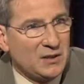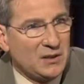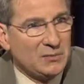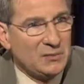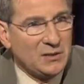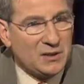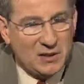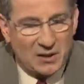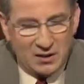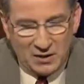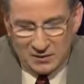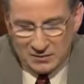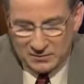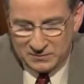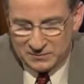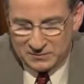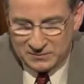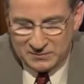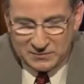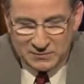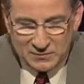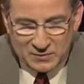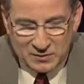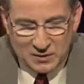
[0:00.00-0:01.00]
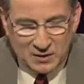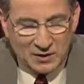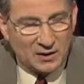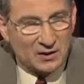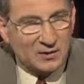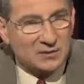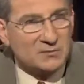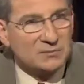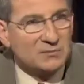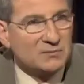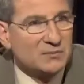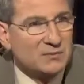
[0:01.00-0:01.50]
know, we're
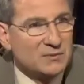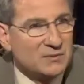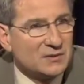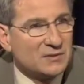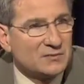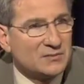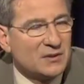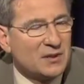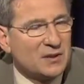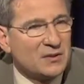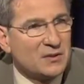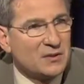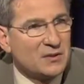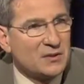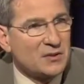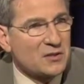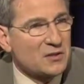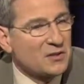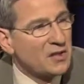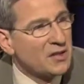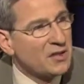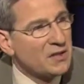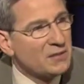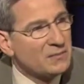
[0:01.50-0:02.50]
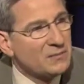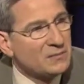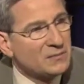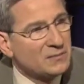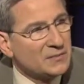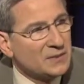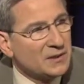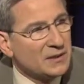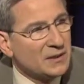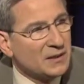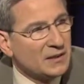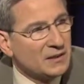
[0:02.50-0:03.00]
all under the same
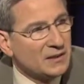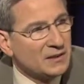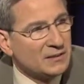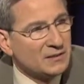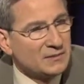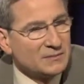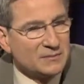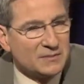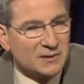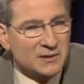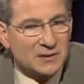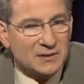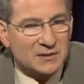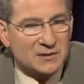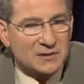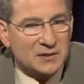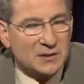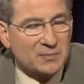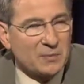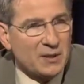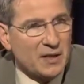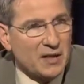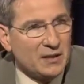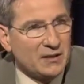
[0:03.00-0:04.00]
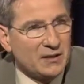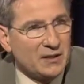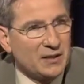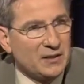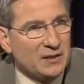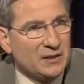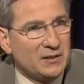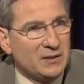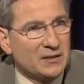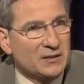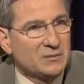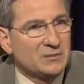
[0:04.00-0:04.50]
spotlight
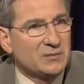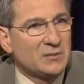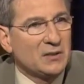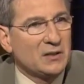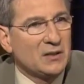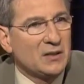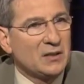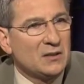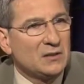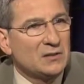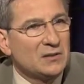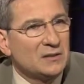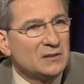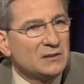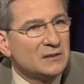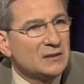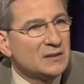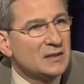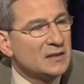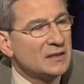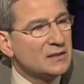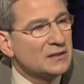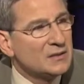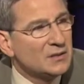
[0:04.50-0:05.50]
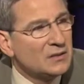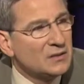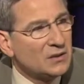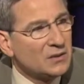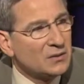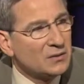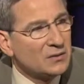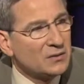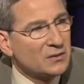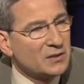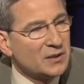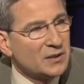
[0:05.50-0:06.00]
here. We all need to
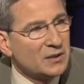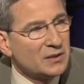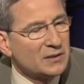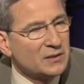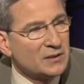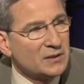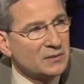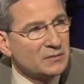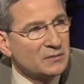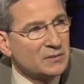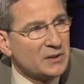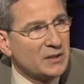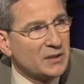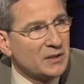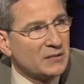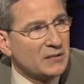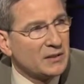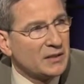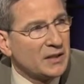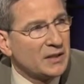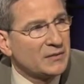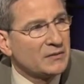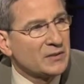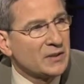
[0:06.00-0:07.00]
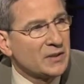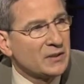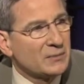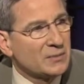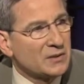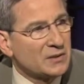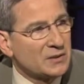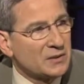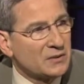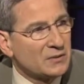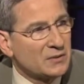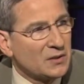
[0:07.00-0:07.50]
know that we have a lifetime
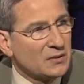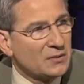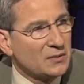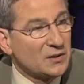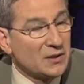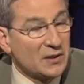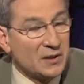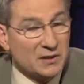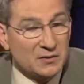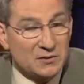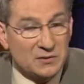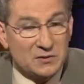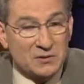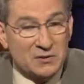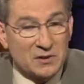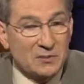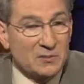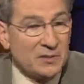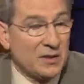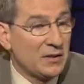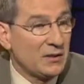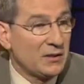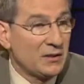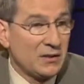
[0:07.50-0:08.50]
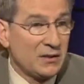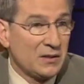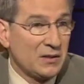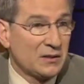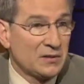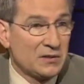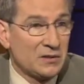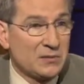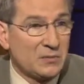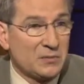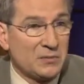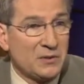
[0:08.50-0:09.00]
risk of colon cancer, some higher than
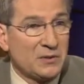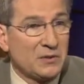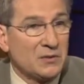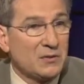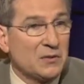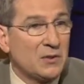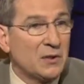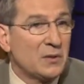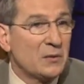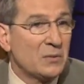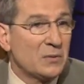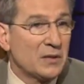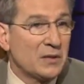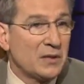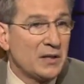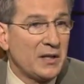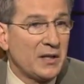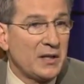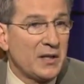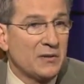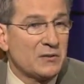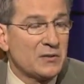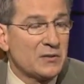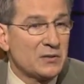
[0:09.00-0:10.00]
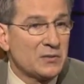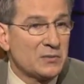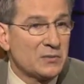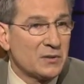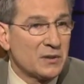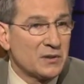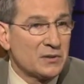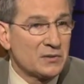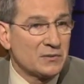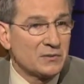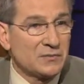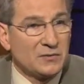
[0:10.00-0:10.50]
others. We don't know where that average
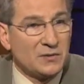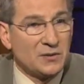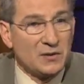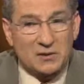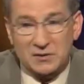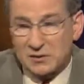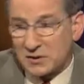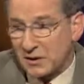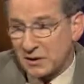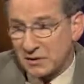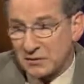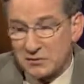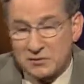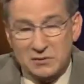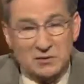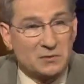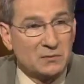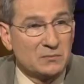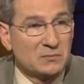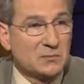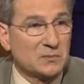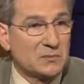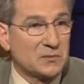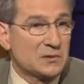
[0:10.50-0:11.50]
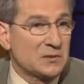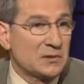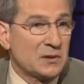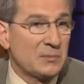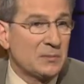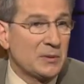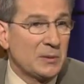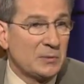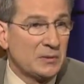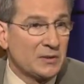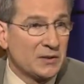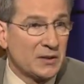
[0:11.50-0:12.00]
risk falls out. You know, some
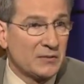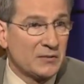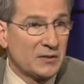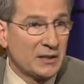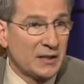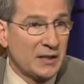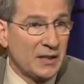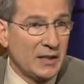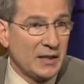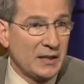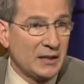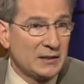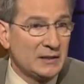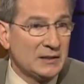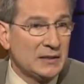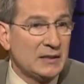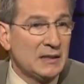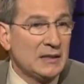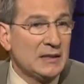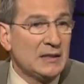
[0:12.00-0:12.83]
people never get it.